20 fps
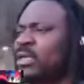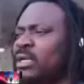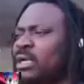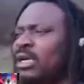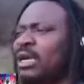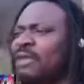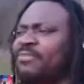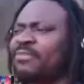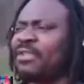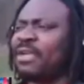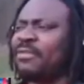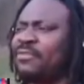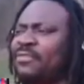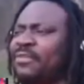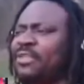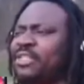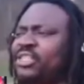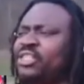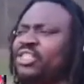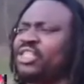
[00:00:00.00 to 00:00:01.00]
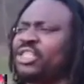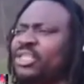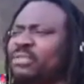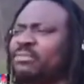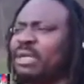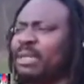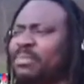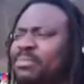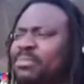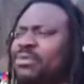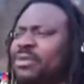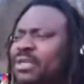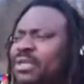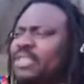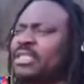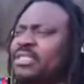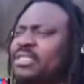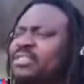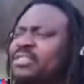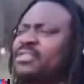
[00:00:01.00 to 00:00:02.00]
after finishing my
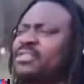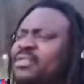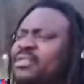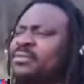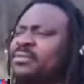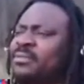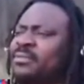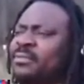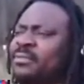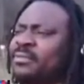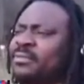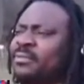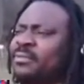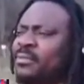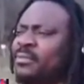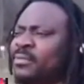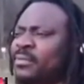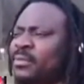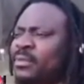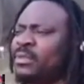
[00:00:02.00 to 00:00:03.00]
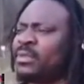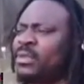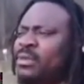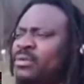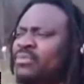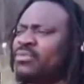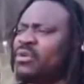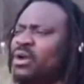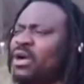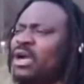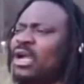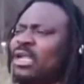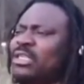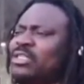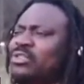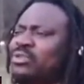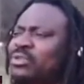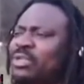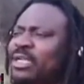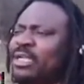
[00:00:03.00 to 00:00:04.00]
prayers for her
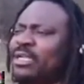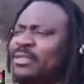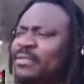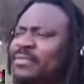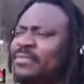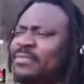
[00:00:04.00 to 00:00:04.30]
today,